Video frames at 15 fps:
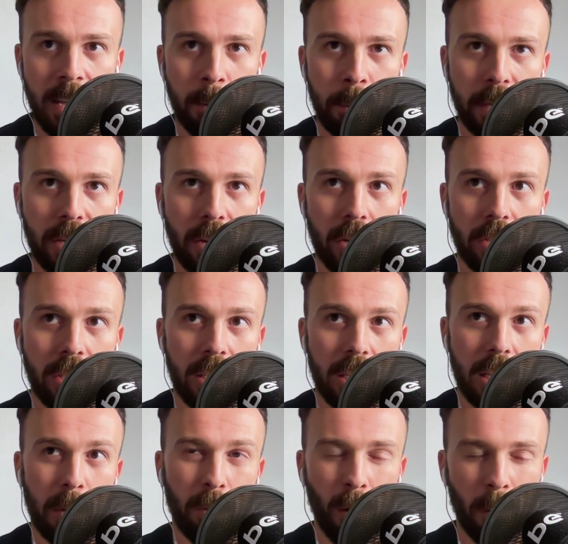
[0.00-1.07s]
because
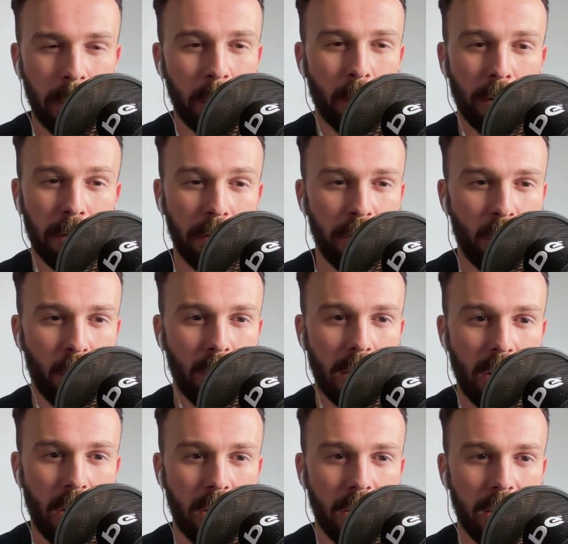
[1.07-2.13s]
he probably wouldn't fall in
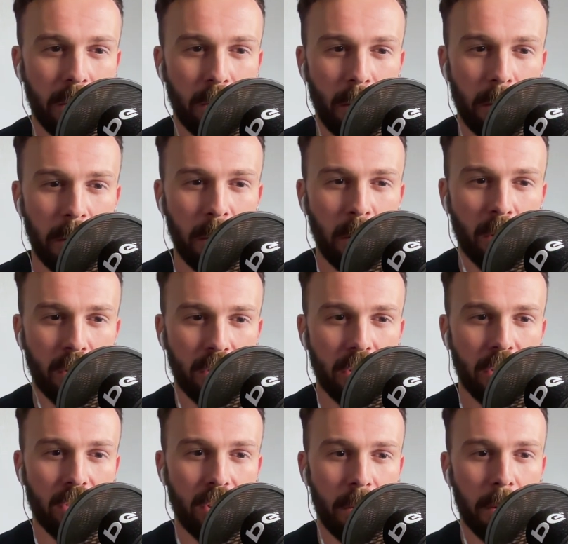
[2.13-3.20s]
line. He probably wasn't the
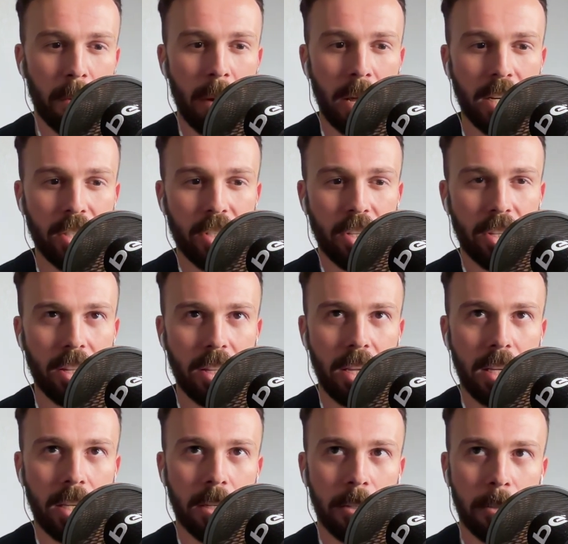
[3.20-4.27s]
type of manager that
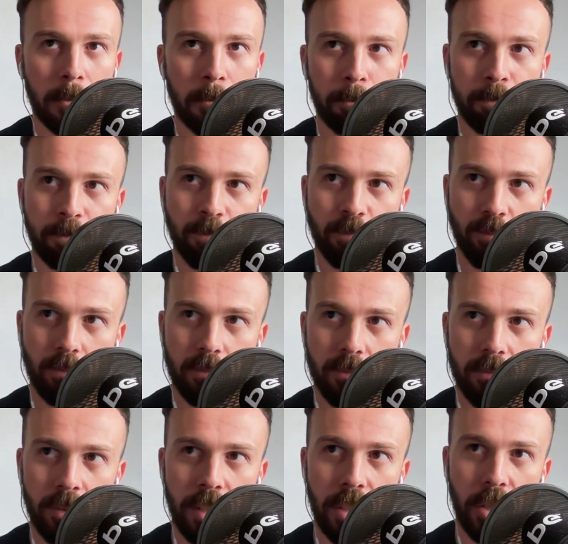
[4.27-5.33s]
they could,
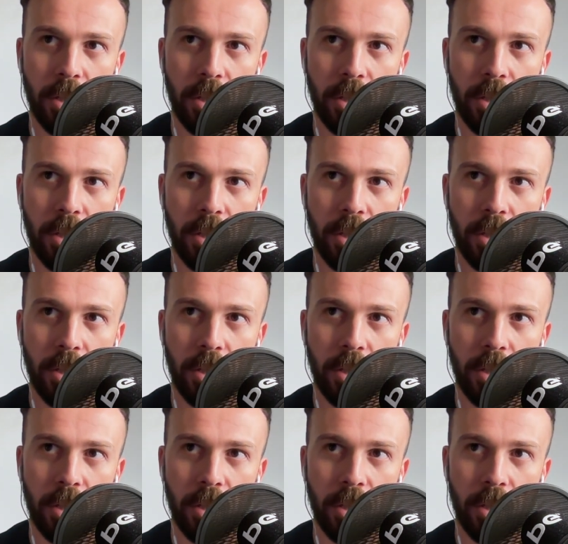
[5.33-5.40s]
you